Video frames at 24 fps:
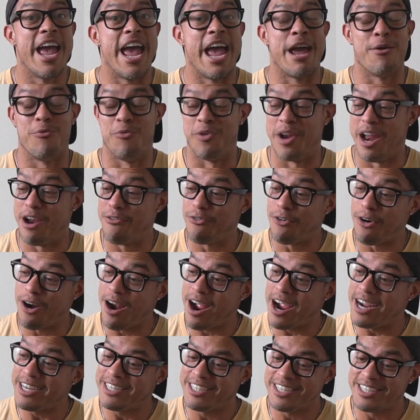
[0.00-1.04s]
And whenever
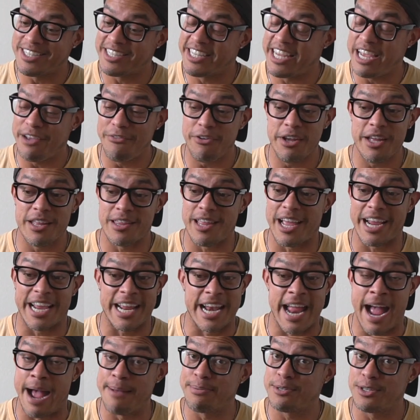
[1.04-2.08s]
I just give in like
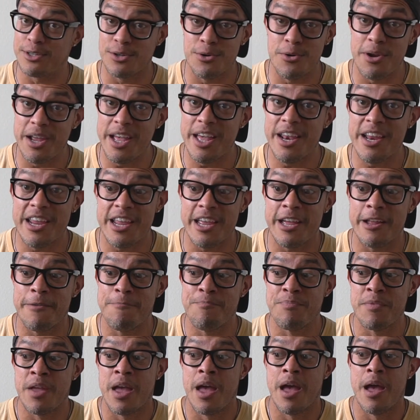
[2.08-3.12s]
an absolute
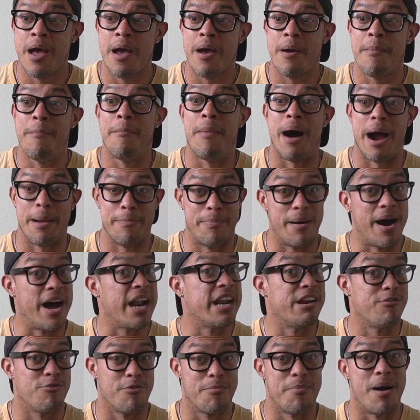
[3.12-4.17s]
idiot, my
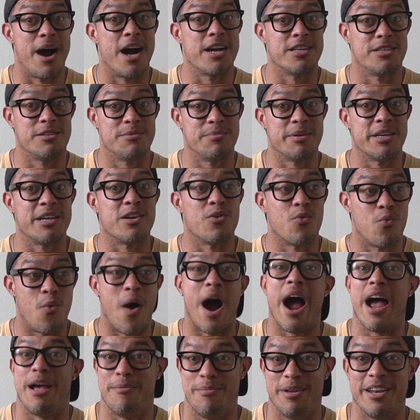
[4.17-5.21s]
body reminds me
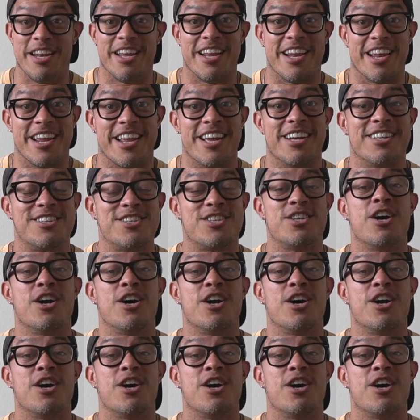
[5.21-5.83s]
why I'm an idiot.